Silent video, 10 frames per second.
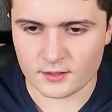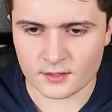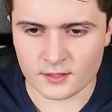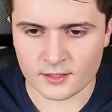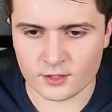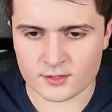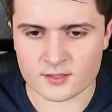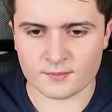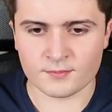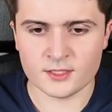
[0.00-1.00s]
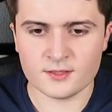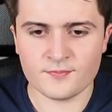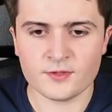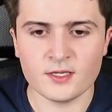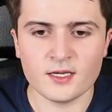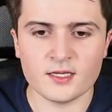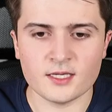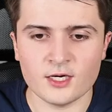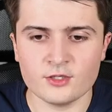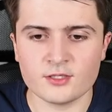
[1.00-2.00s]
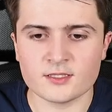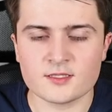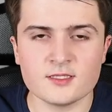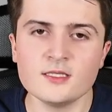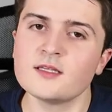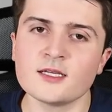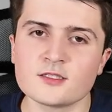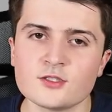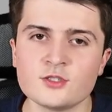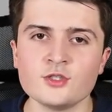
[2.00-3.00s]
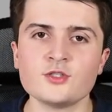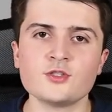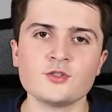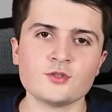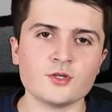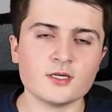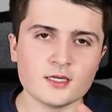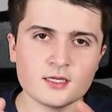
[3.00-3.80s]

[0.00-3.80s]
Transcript: Click on Submit. And now you can see that due to